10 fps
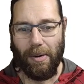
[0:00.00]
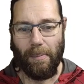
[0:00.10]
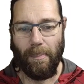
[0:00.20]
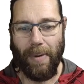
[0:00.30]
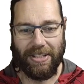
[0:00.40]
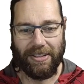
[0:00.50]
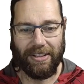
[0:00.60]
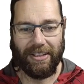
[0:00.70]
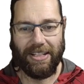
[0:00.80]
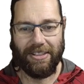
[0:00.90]
But
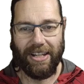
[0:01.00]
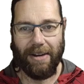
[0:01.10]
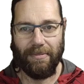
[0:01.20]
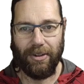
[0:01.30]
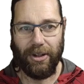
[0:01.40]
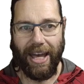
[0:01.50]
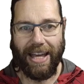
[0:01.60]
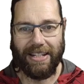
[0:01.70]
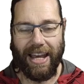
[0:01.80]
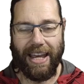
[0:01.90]
let's look
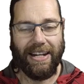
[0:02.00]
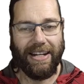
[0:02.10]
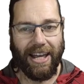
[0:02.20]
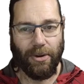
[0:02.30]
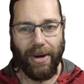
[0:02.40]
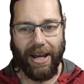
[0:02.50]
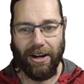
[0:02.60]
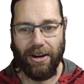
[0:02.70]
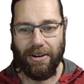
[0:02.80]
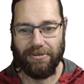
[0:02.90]
at another way
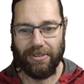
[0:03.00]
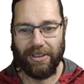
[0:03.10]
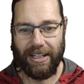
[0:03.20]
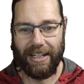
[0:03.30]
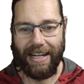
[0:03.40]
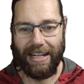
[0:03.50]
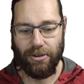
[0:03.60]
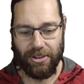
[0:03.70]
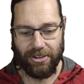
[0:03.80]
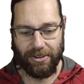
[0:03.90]
of cleaning users.